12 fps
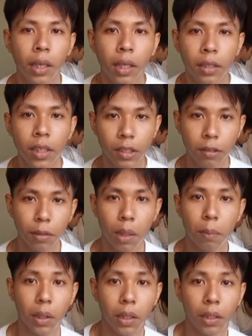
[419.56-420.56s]
Just
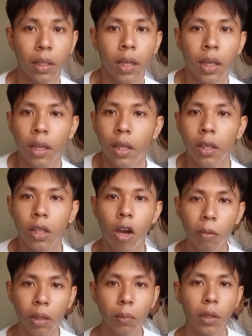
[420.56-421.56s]
remember,
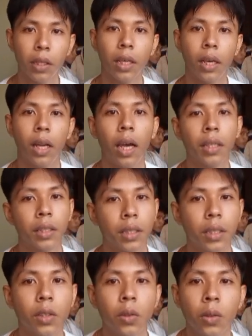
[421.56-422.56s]
knowing more than
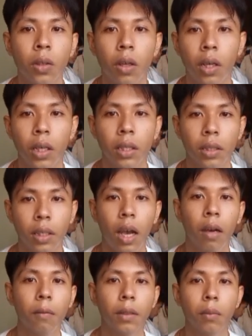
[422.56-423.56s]
others do or
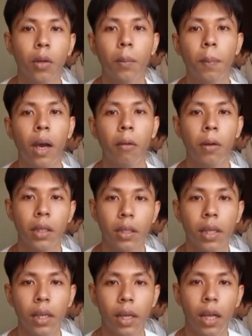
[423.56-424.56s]
having more power
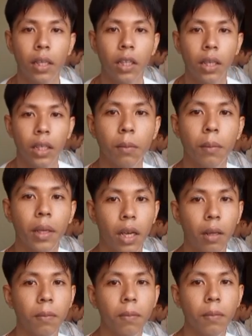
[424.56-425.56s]
than others it
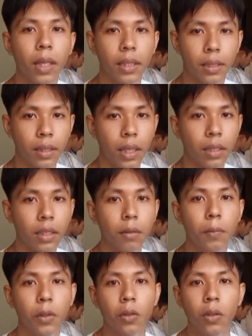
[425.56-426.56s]
have does not
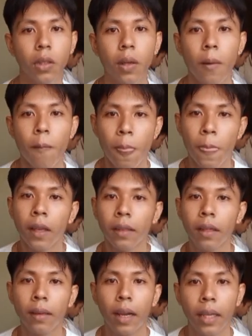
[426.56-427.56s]
give you
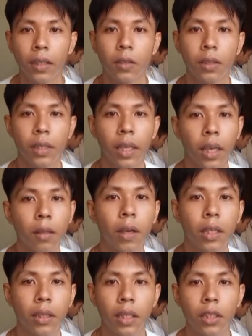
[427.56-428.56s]
the right to take
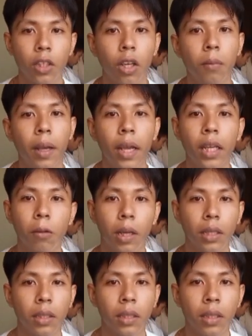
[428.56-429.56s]
advantage of anyone.
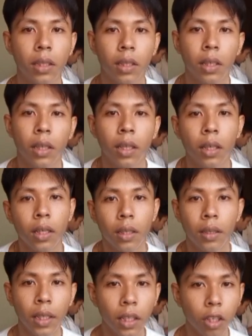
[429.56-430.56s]

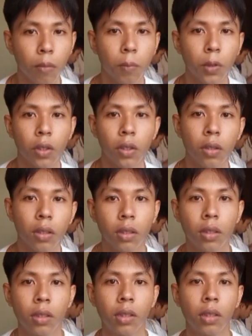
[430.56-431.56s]
Think of rule
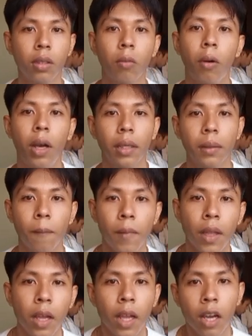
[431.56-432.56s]
1.
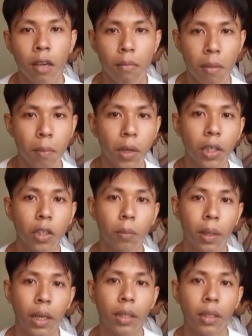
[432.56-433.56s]
Remember
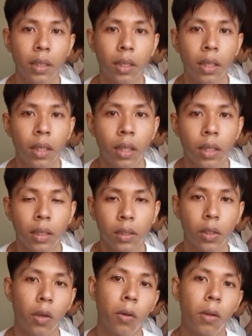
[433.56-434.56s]
human.
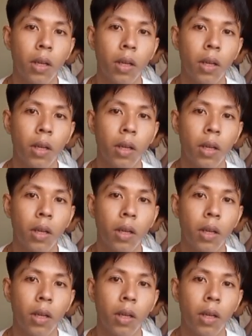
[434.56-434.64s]
So,